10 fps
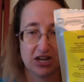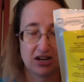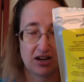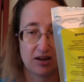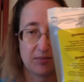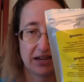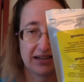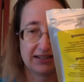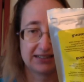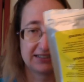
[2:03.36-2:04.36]

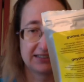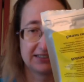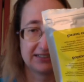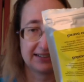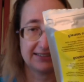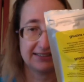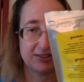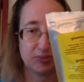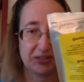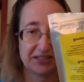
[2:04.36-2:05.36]
and it is a
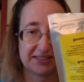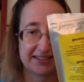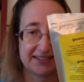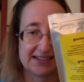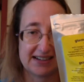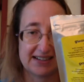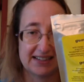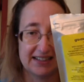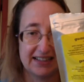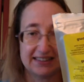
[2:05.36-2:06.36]
little bit
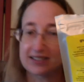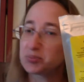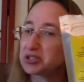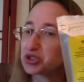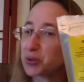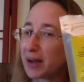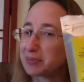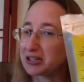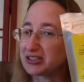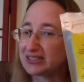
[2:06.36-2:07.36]

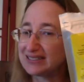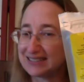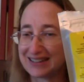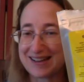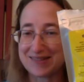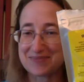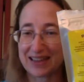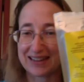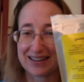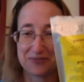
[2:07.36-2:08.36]
tropical,
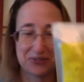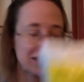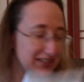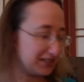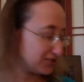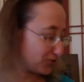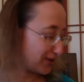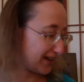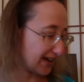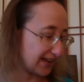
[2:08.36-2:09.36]
and I really
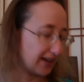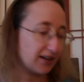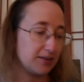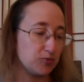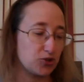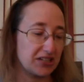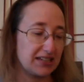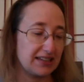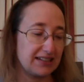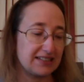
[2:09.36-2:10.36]
enjoy that, and I'm
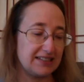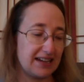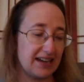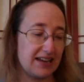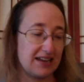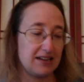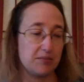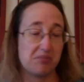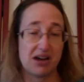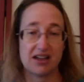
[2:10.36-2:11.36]
drinking that today
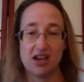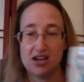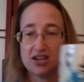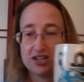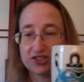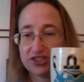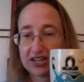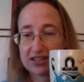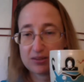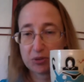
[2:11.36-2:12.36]
in my
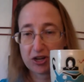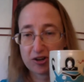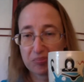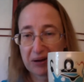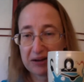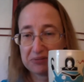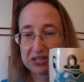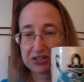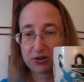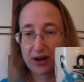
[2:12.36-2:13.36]
Jenny the Potter
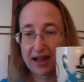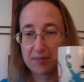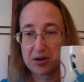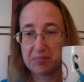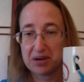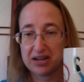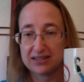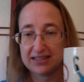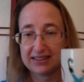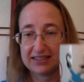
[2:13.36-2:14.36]
Pirate Crab
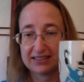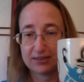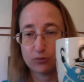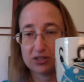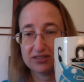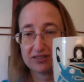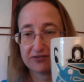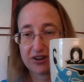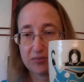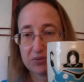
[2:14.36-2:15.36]
mug. This was
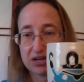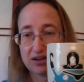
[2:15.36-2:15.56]
from